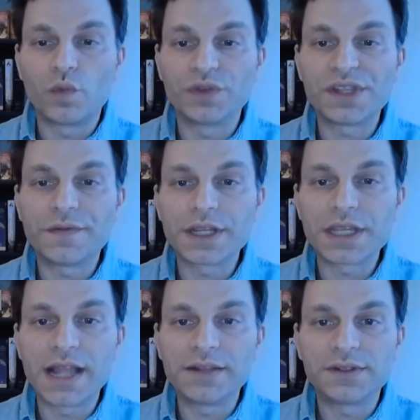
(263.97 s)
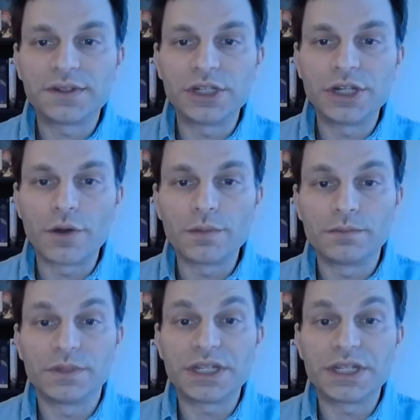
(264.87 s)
was even against, you know,